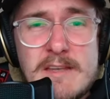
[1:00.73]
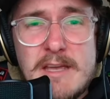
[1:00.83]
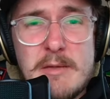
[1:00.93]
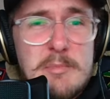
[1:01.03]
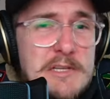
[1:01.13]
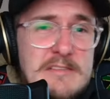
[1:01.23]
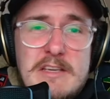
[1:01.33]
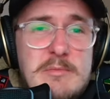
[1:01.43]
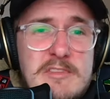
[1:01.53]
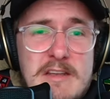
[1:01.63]
And please
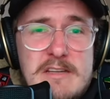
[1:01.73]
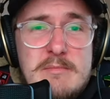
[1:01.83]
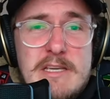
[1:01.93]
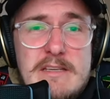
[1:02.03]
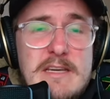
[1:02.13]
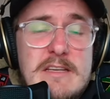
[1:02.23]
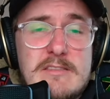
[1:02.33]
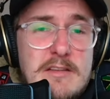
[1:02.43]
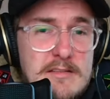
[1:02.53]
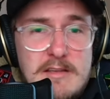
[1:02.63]
keep sending me keys.
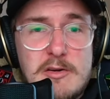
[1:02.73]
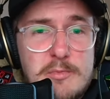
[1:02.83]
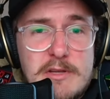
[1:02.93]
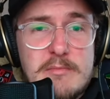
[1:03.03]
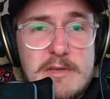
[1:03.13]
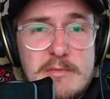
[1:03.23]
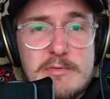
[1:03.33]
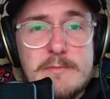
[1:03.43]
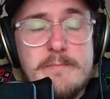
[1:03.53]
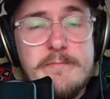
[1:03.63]
It's helping
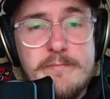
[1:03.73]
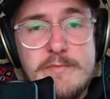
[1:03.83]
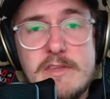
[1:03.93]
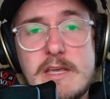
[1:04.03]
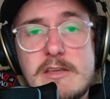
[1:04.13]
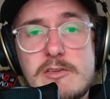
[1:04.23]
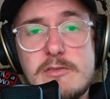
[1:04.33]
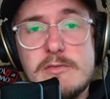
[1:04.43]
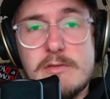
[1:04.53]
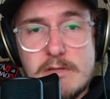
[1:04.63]
people. Thank
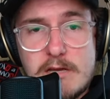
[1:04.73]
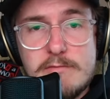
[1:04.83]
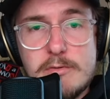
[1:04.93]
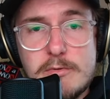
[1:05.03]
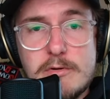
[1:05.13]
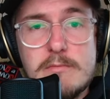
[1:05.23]
you. Love you all.